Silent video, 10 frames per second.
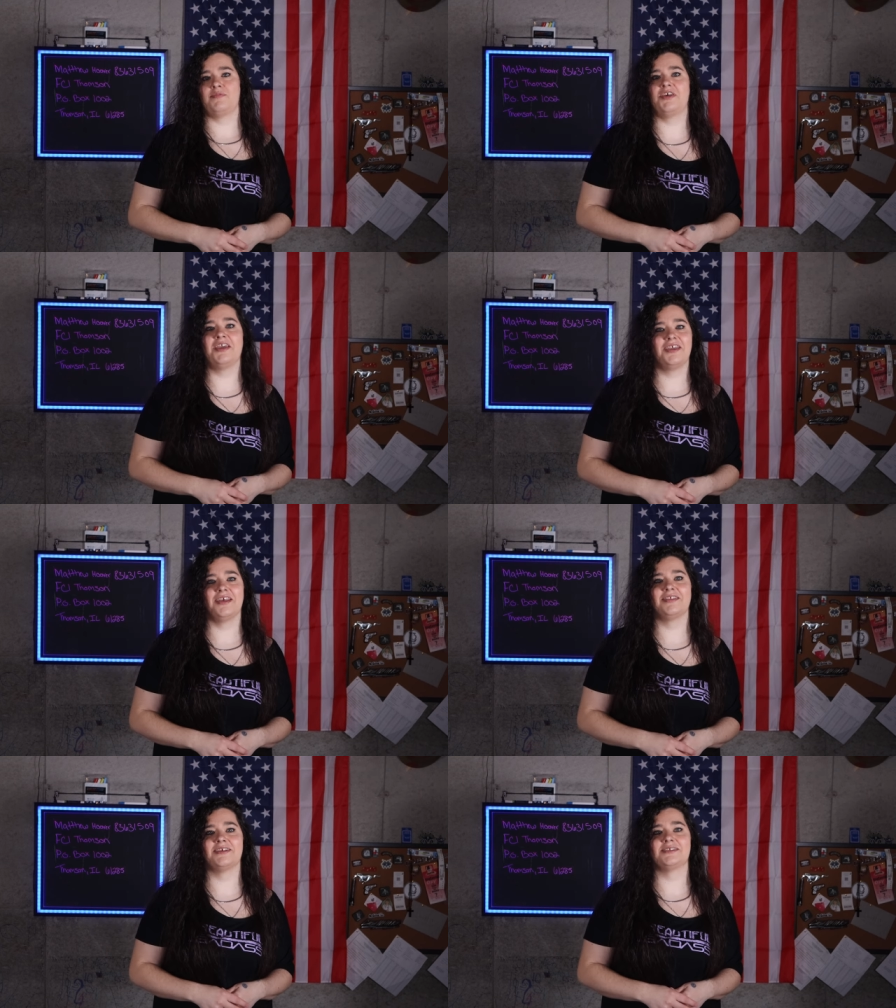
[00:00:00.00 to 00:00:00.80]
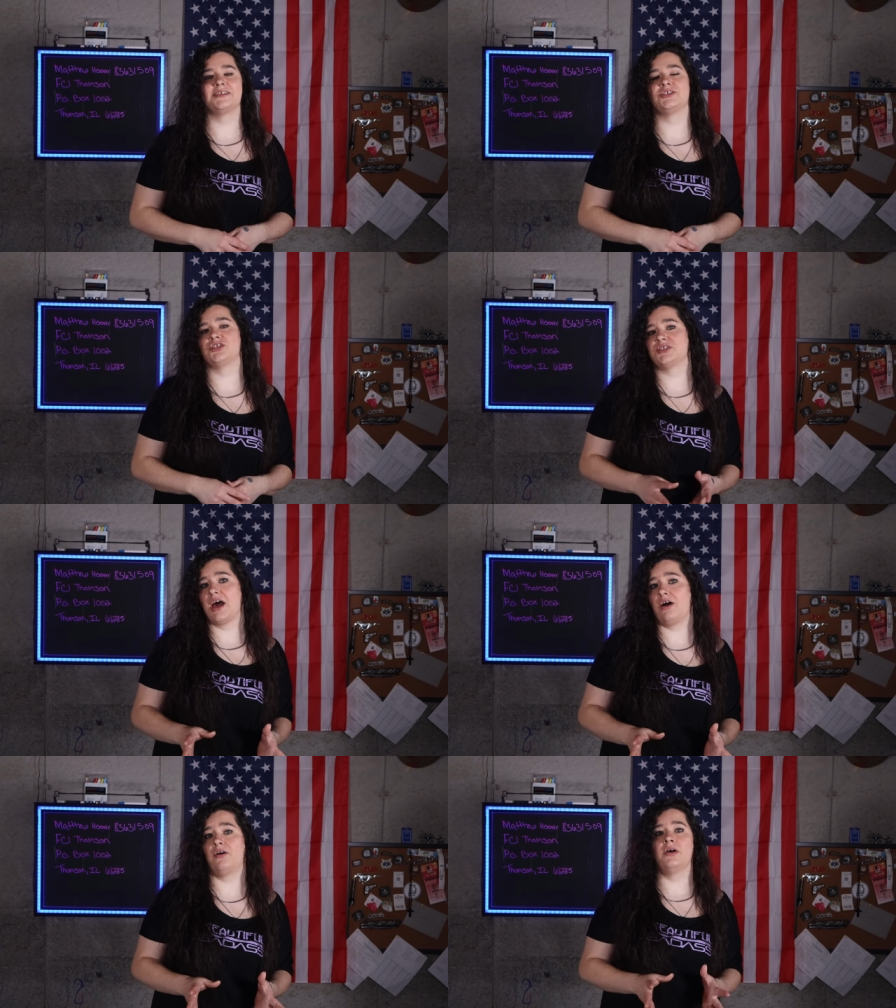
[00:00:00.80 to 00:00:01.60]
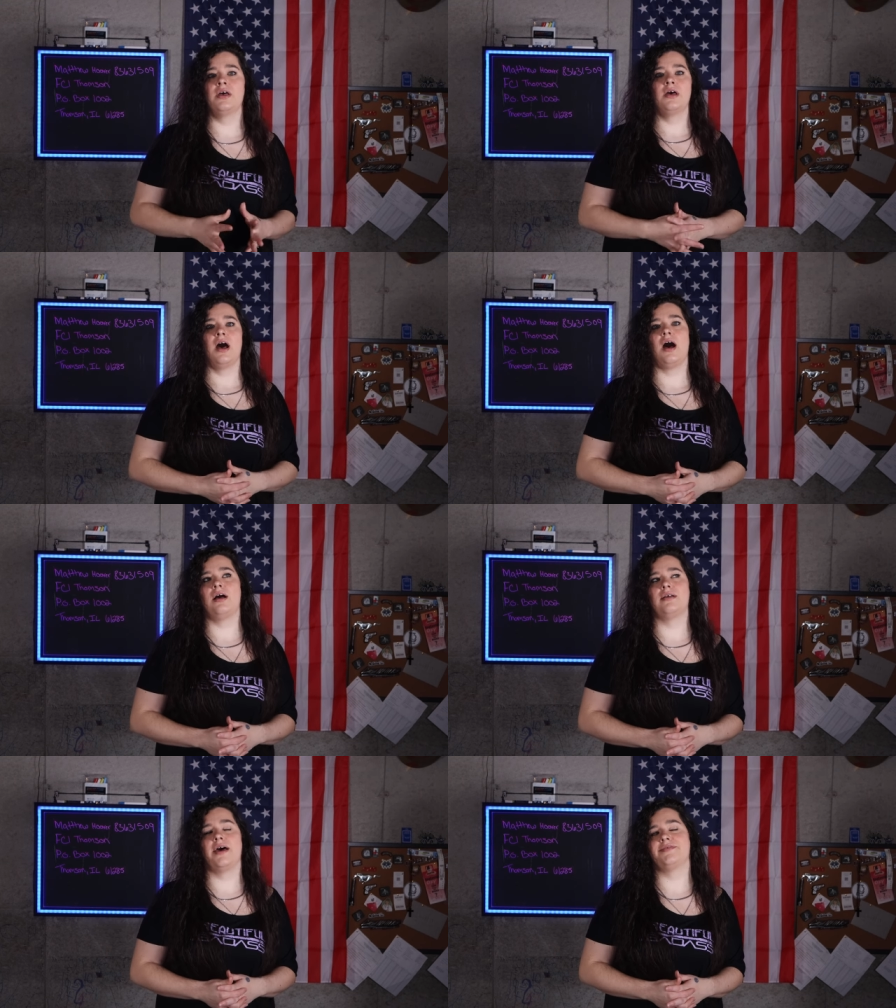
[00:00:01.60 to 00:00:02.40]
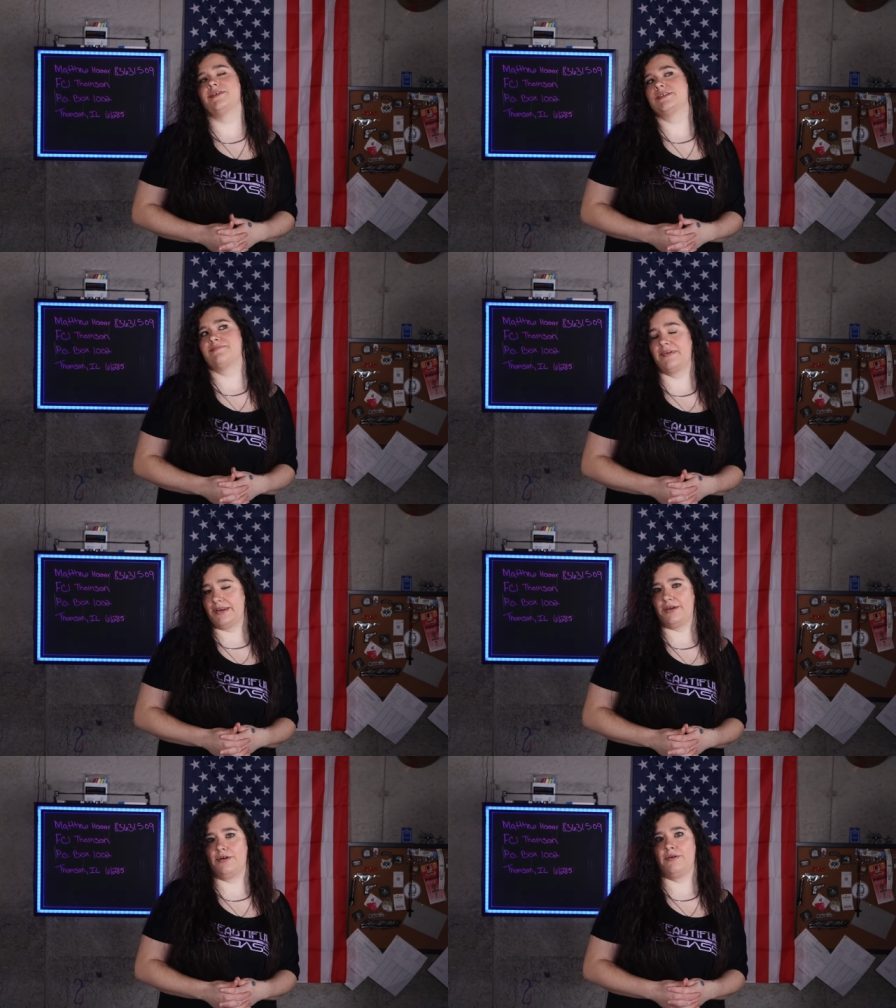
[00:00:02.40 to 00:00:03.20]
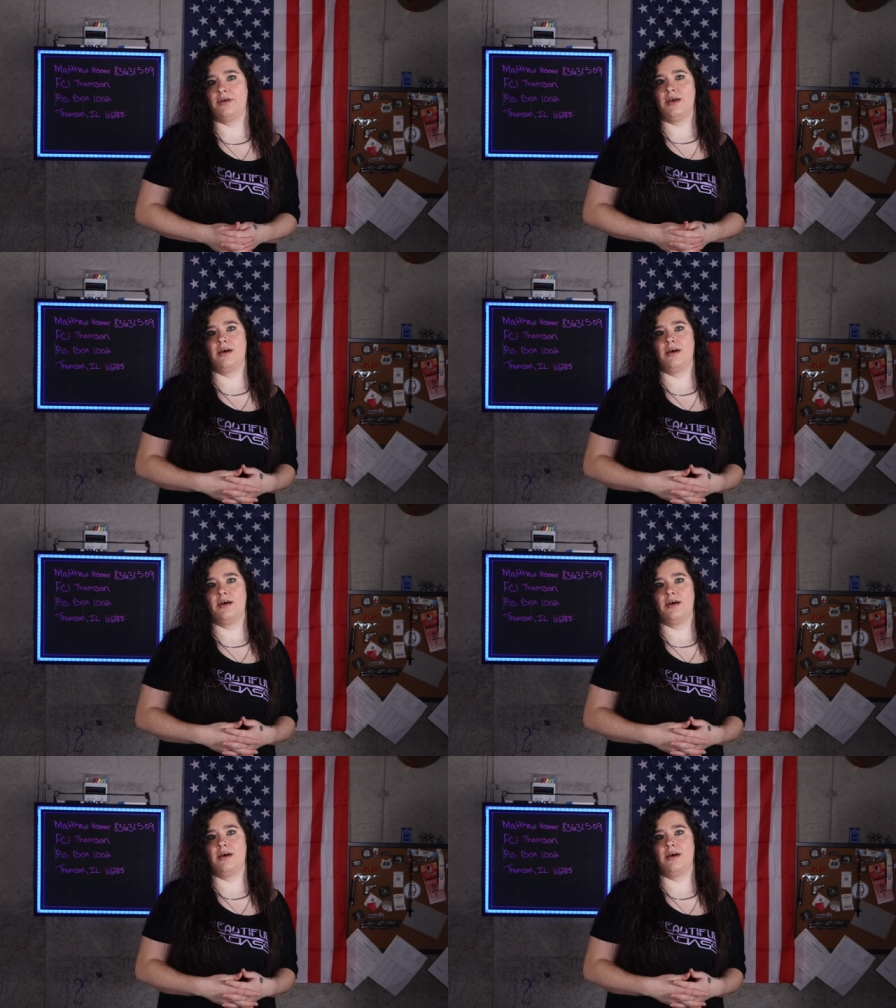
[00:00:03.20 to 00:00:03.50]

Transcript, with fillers: thinking this is just how I'll end this video